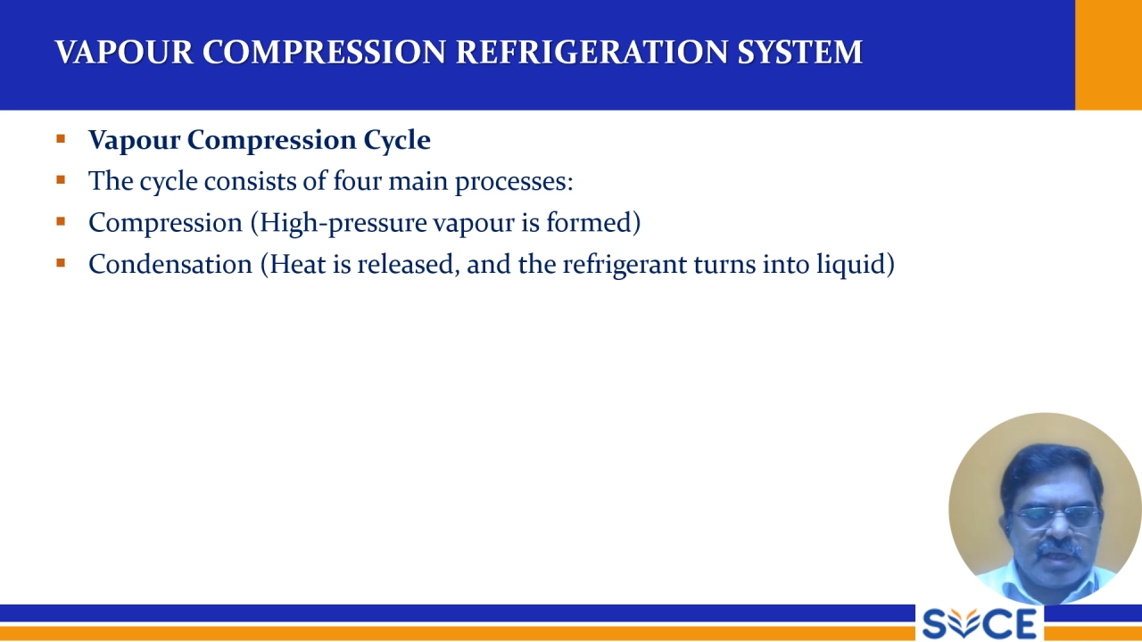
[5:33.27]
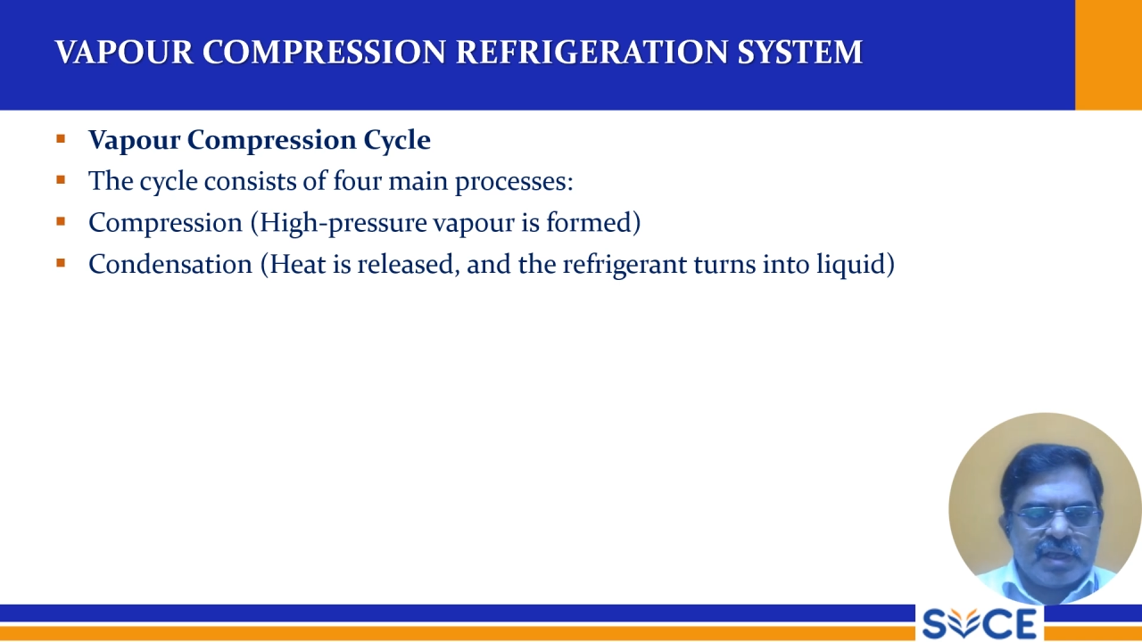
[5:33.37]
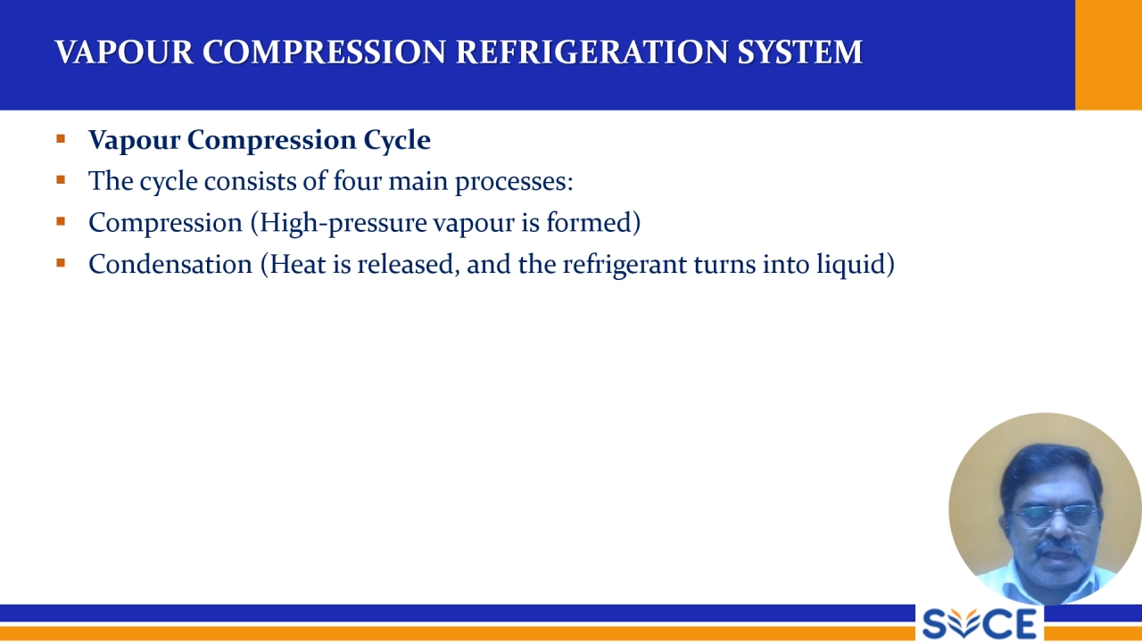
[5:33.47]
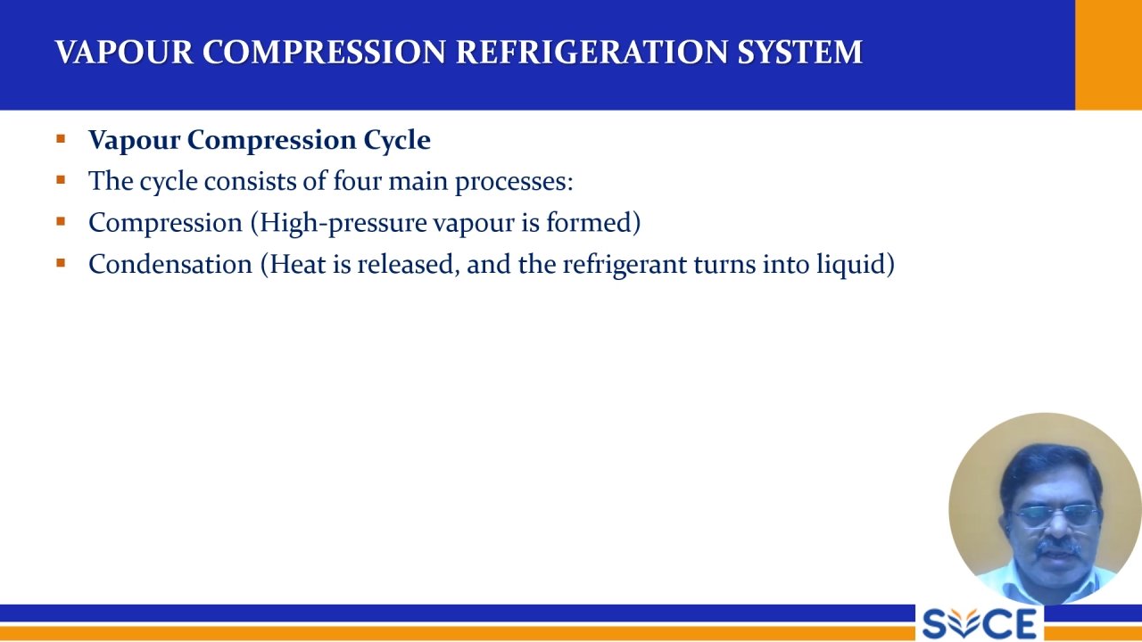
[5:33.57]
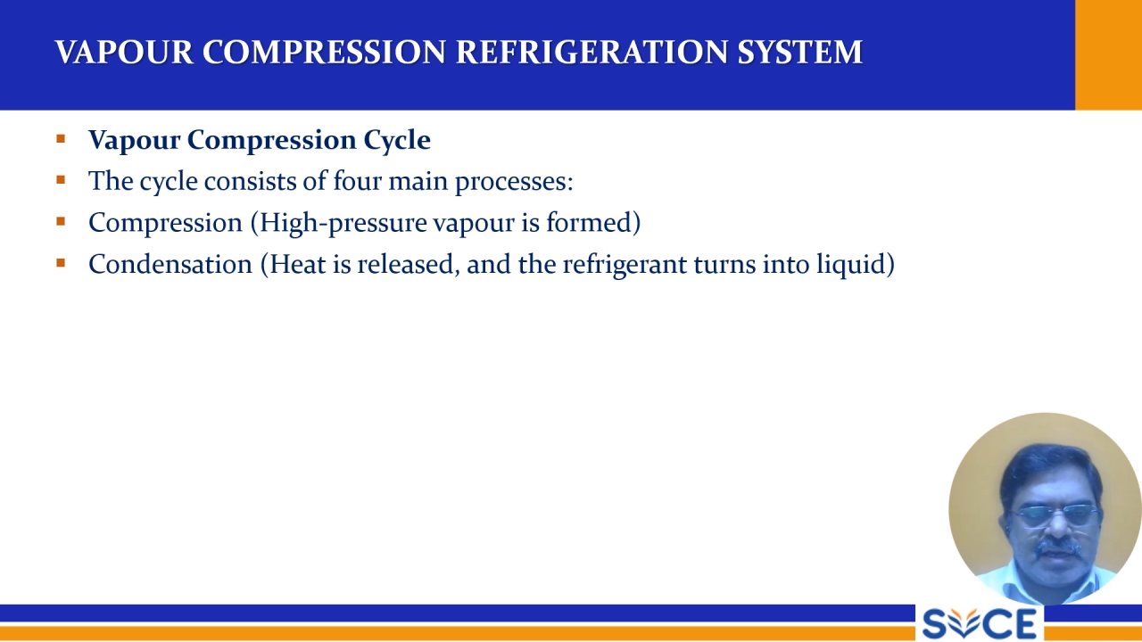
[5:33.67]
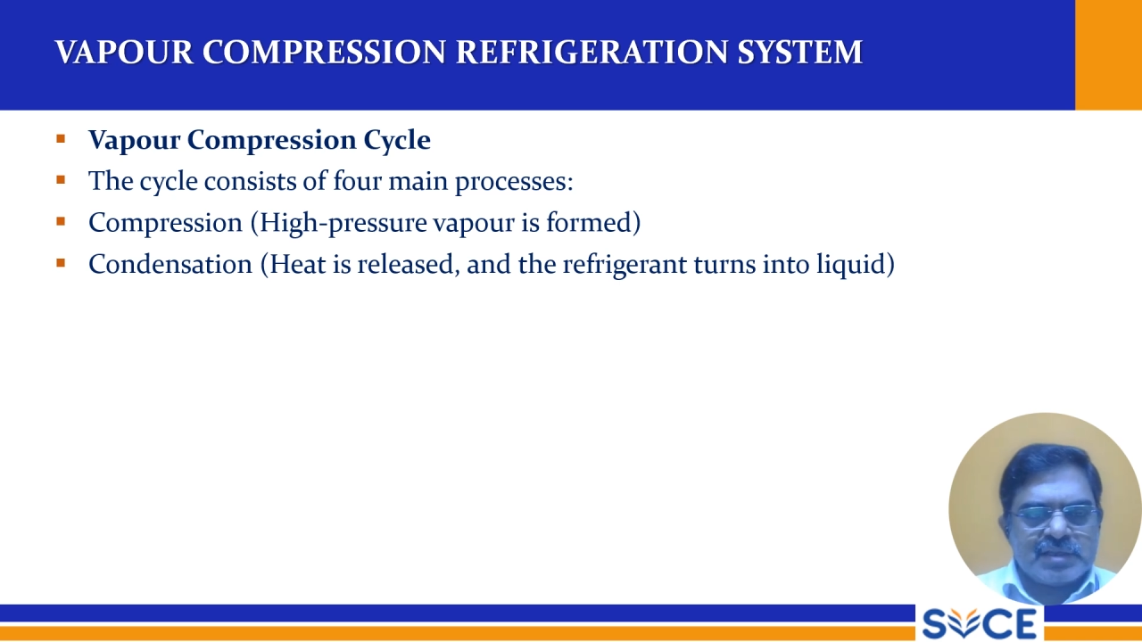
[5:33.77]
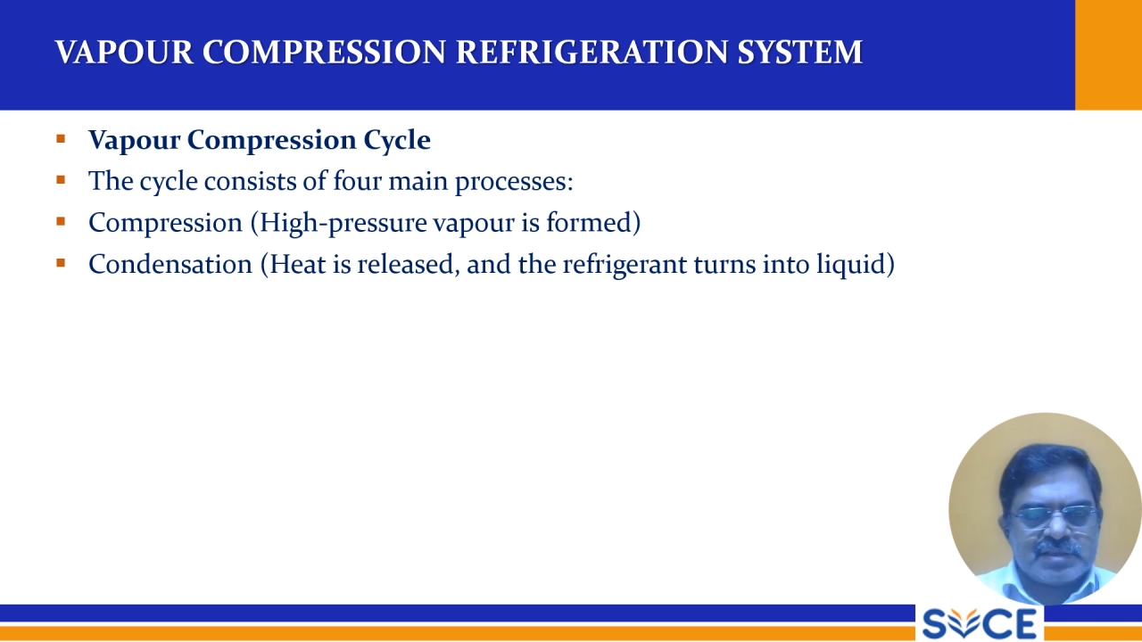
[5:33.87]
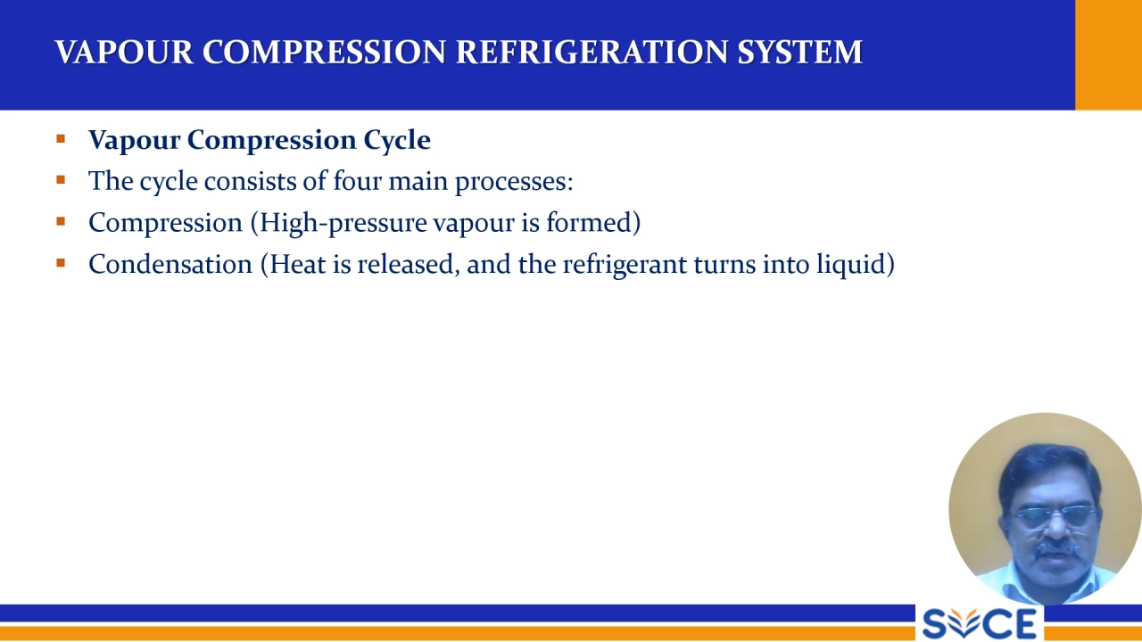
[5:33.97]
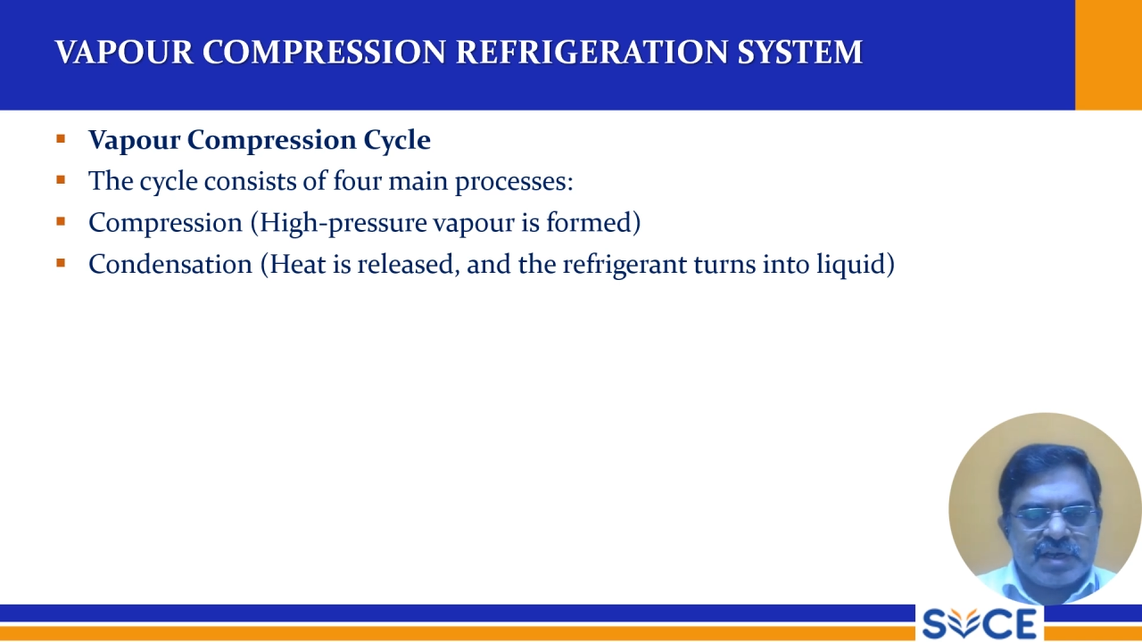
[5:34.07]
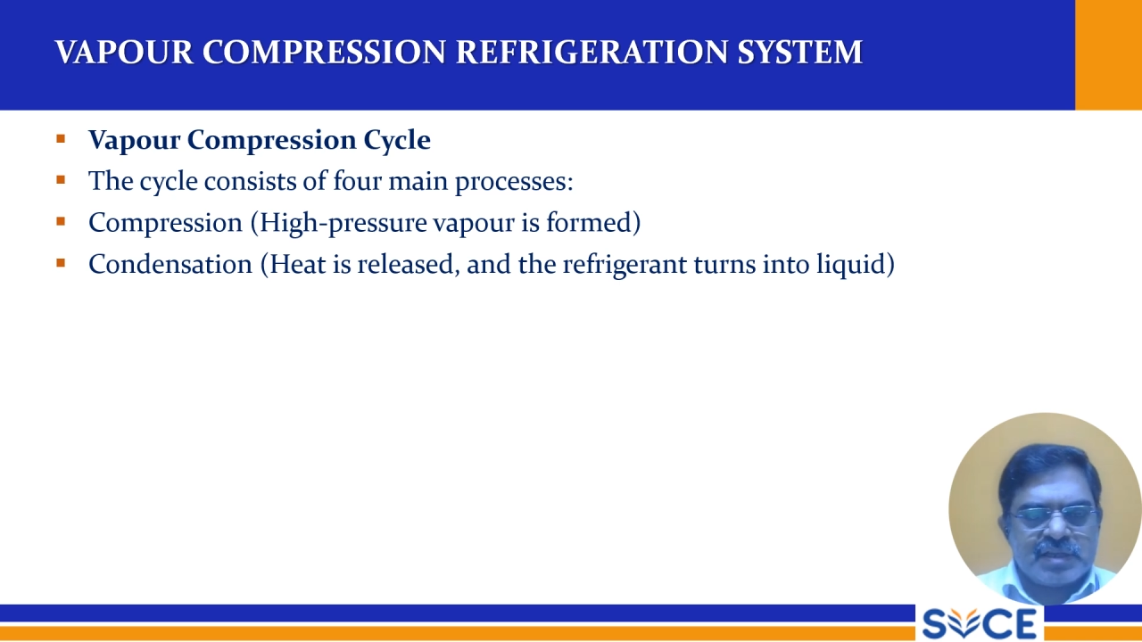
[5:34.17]
heat is
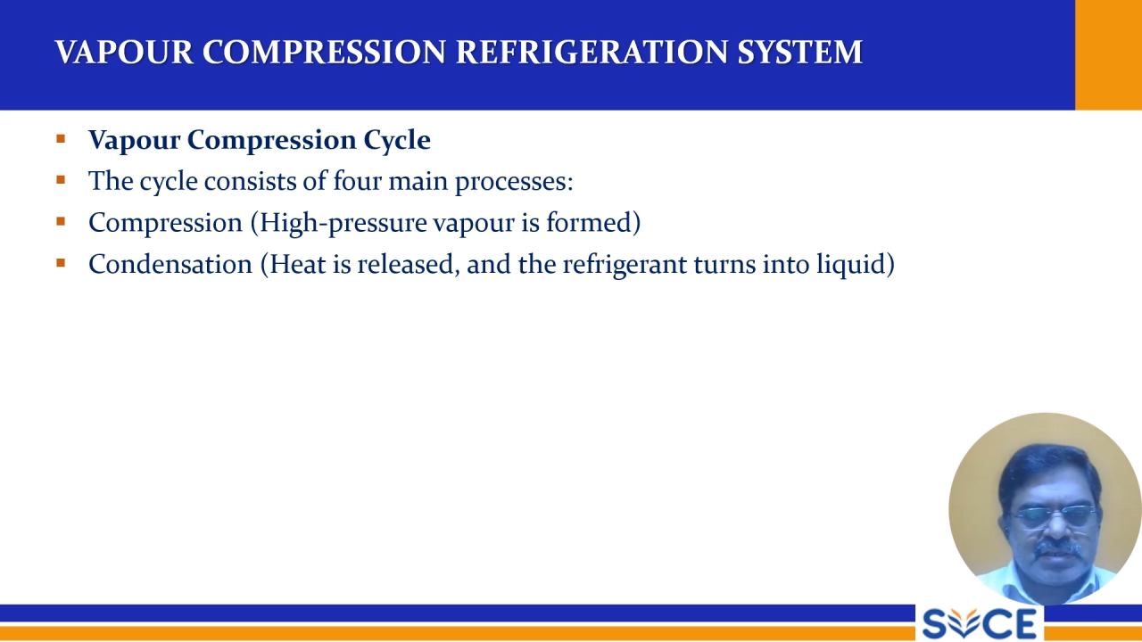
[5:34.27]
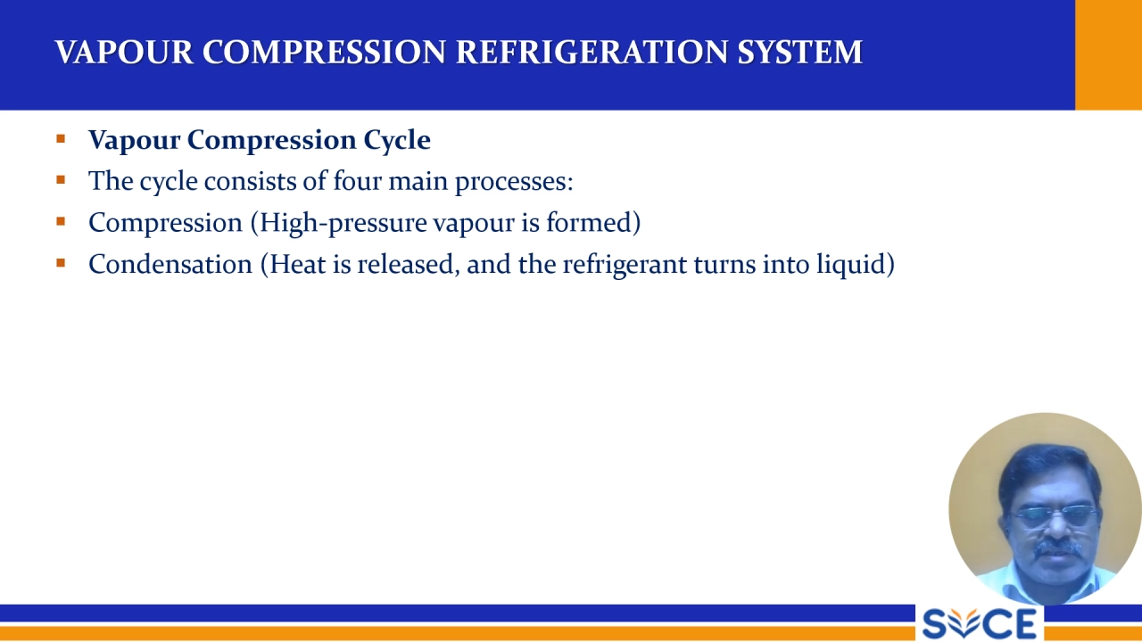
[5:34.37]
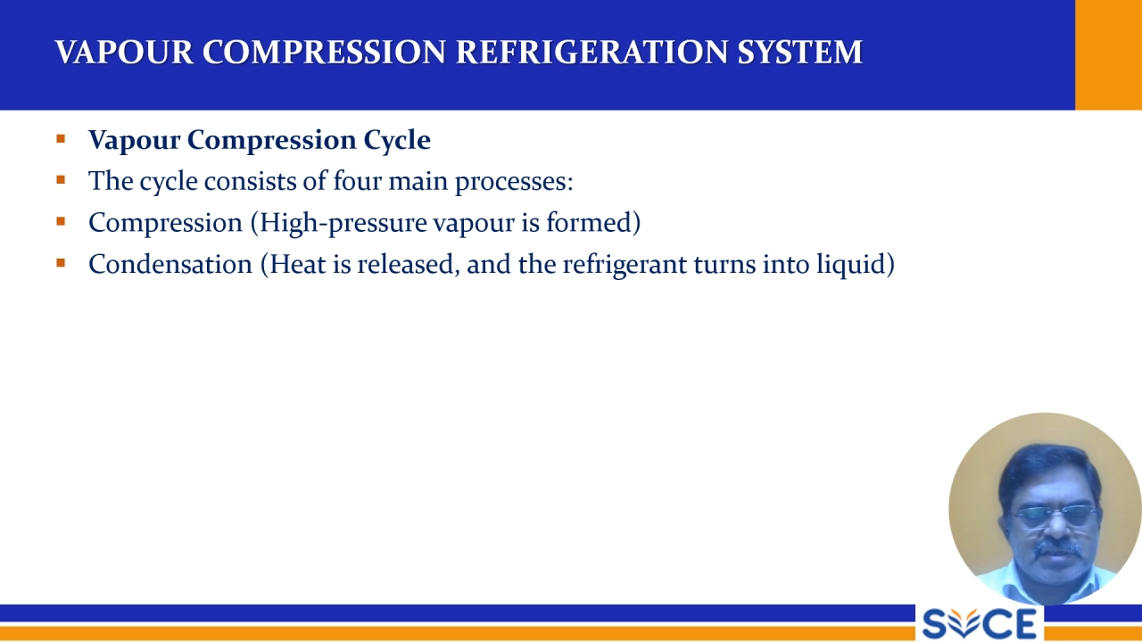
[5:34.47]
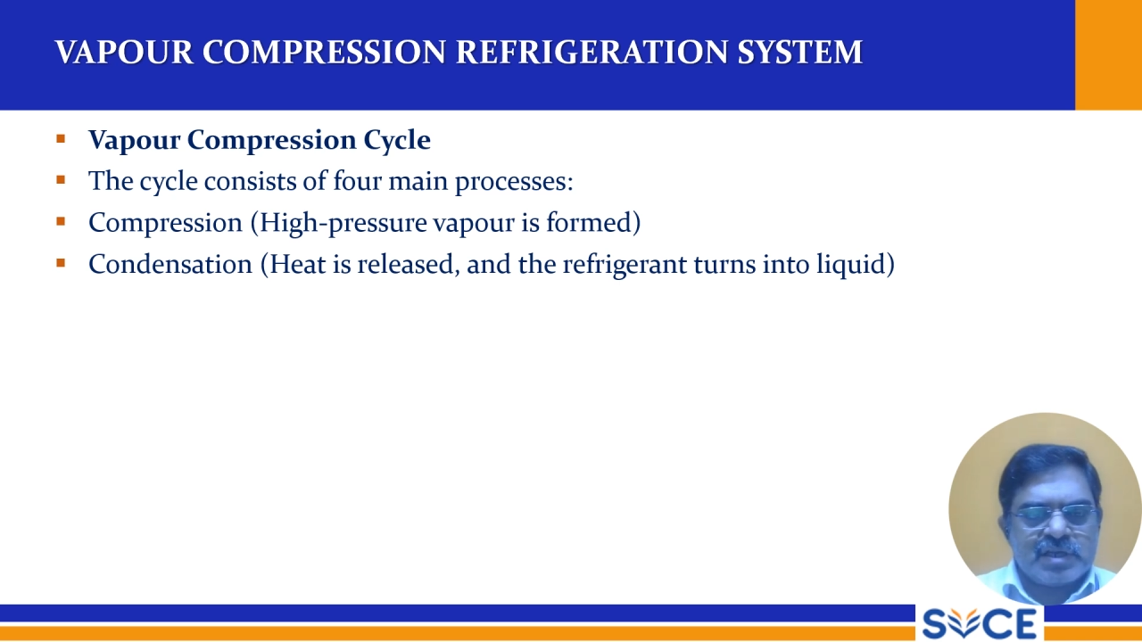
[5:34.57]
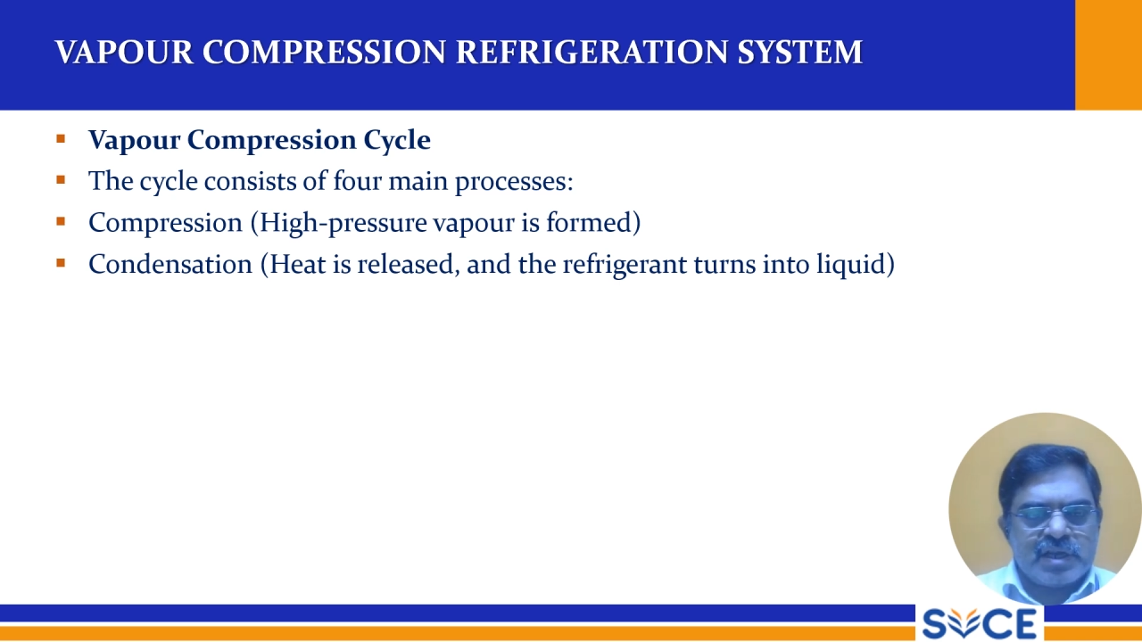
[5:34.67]
released